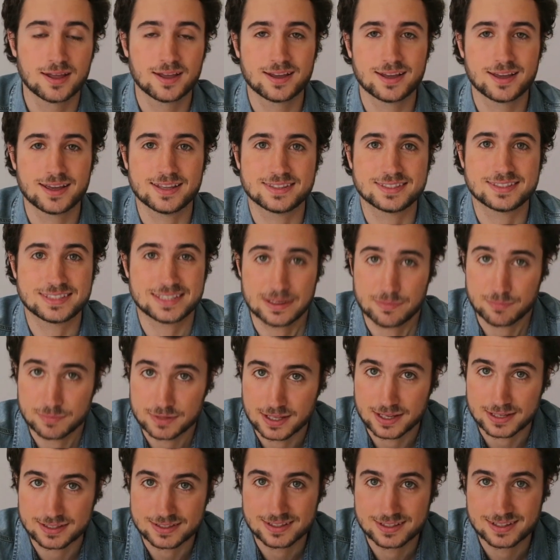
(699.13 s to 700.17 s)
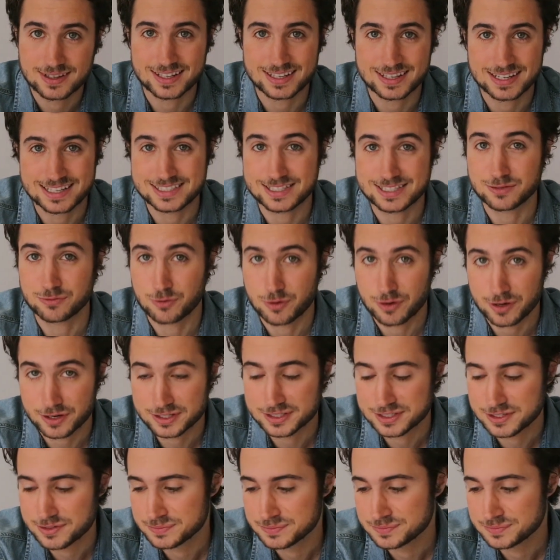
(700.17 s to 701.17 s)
it seemed that at least it worked.